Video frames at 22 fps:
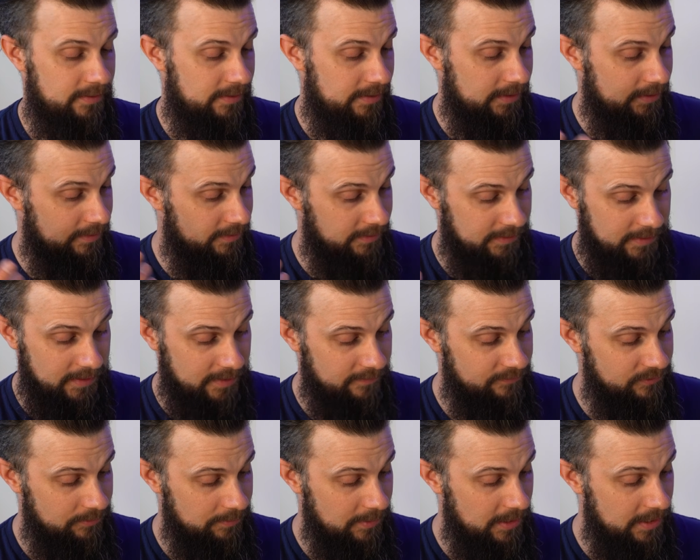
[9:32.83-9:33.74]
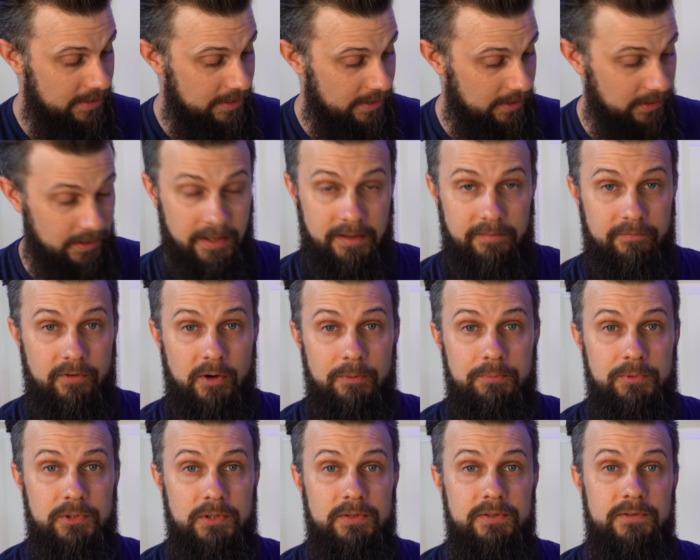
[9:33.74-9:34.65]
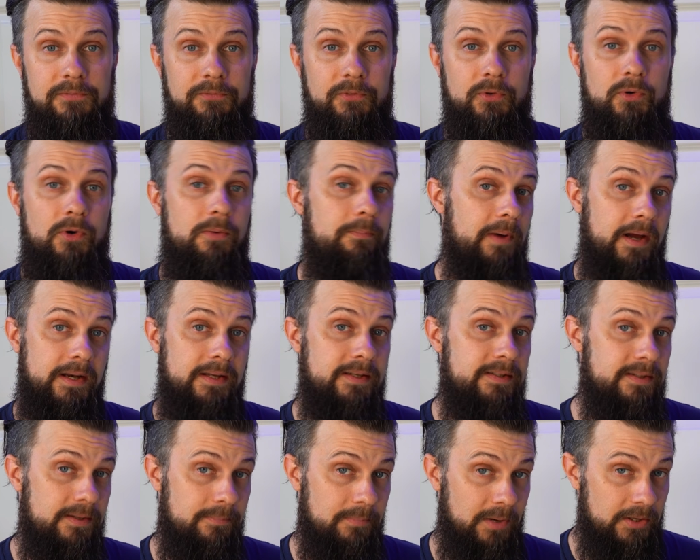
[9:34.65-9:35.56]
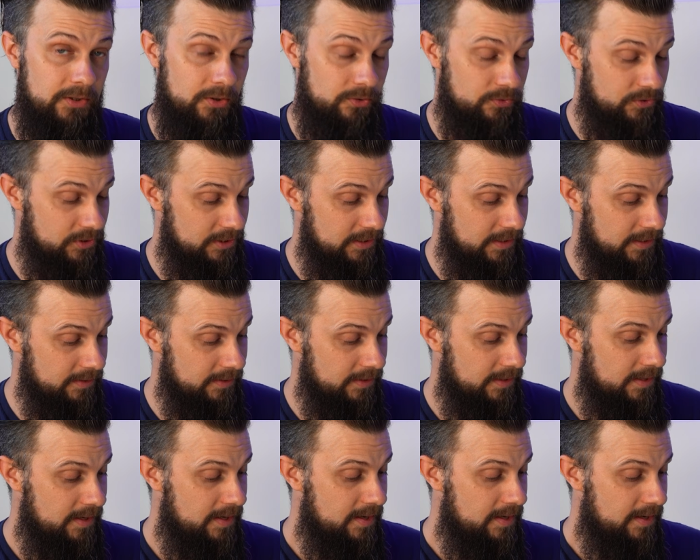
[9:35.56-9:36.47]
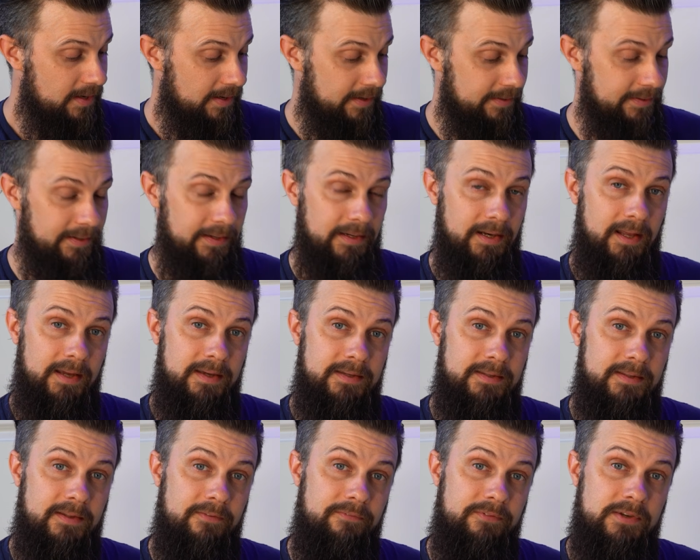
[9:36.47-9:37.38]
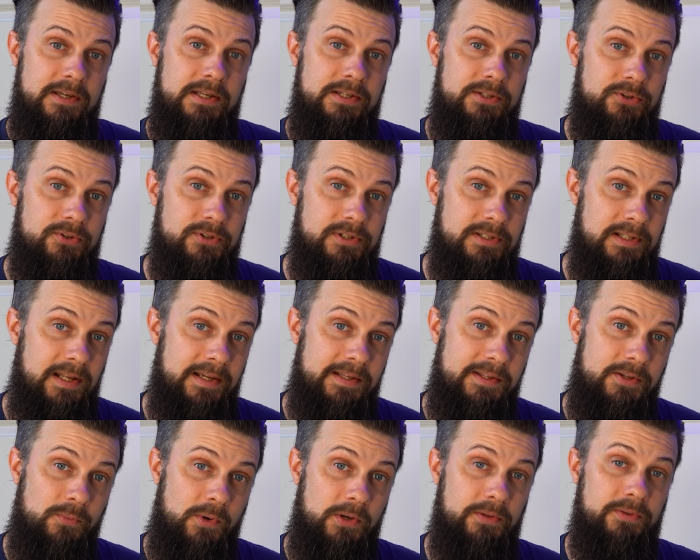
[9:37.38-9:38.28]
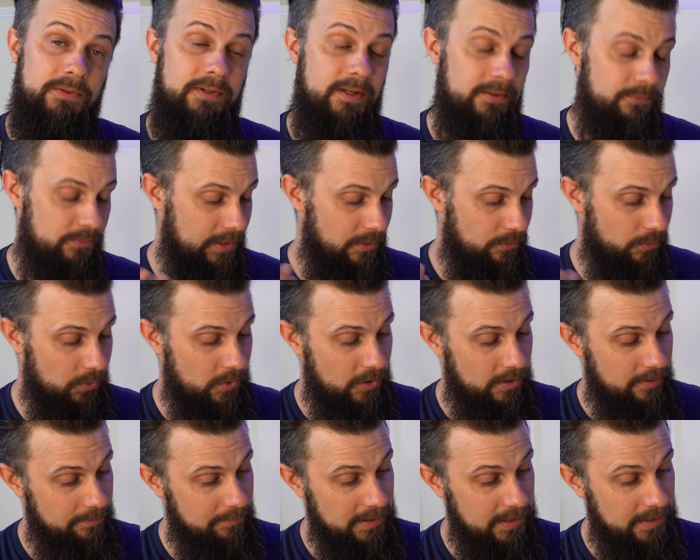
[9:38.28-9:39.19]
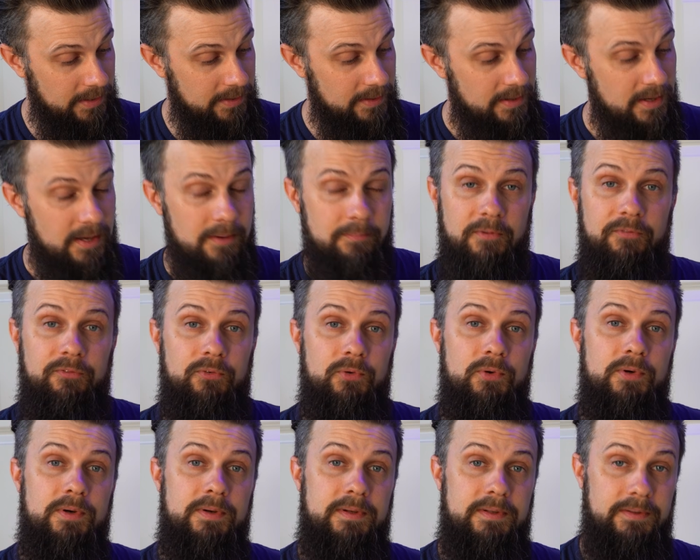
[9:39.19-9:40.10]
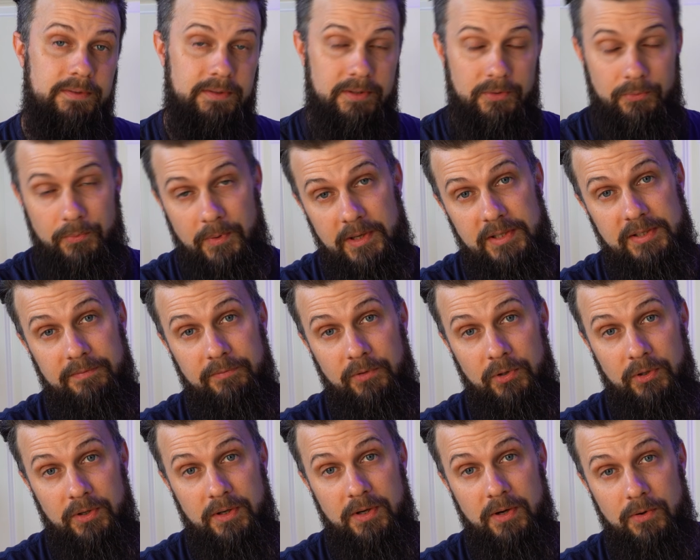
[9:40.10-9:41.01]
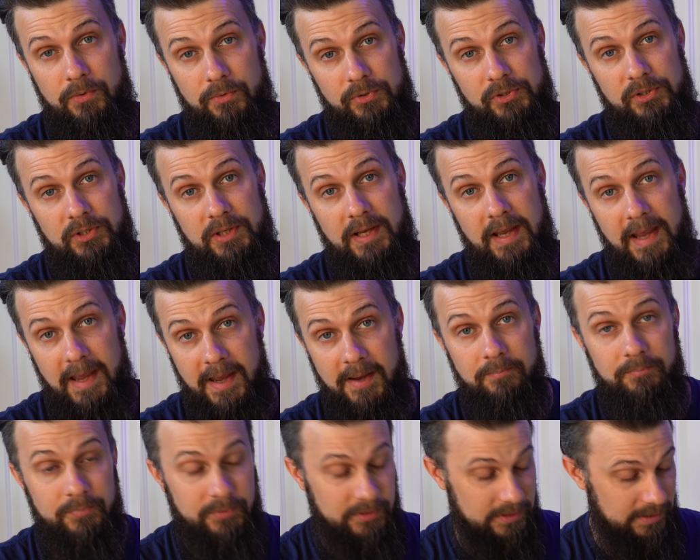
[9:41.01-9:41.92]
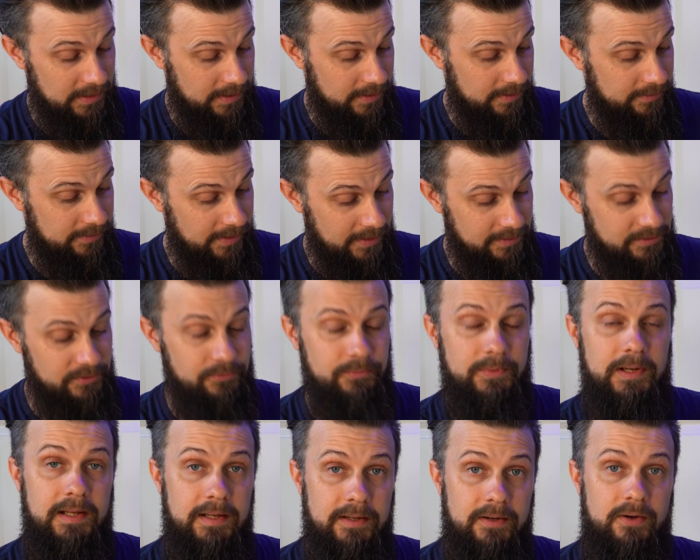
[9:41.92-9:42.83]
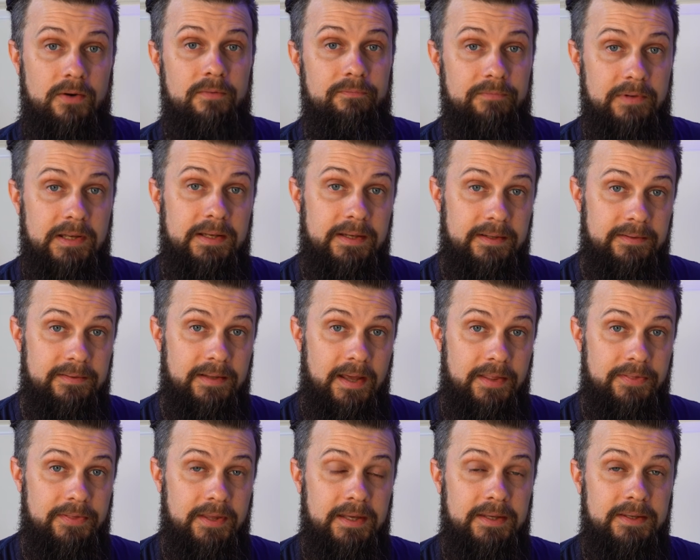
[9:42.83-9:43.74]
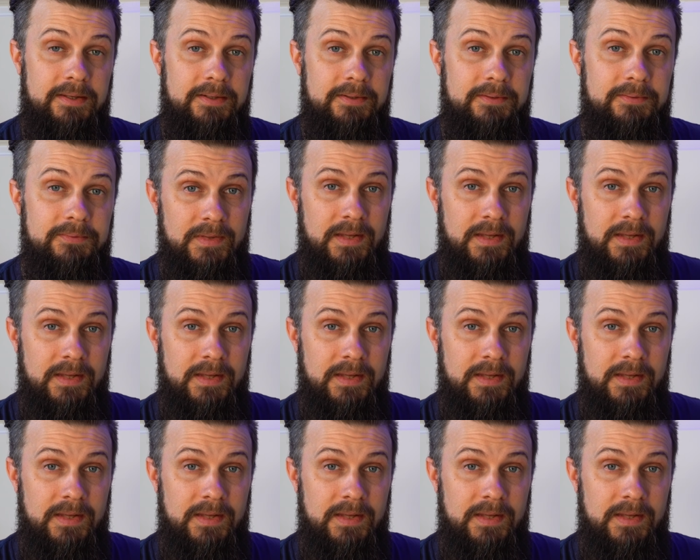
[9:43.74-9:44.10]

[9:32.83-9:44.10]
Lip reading: It gives me a lot of options for managing my dosing, and I like the features like the one that will warn me before the reservoir goes empty. That's really convenient, I think.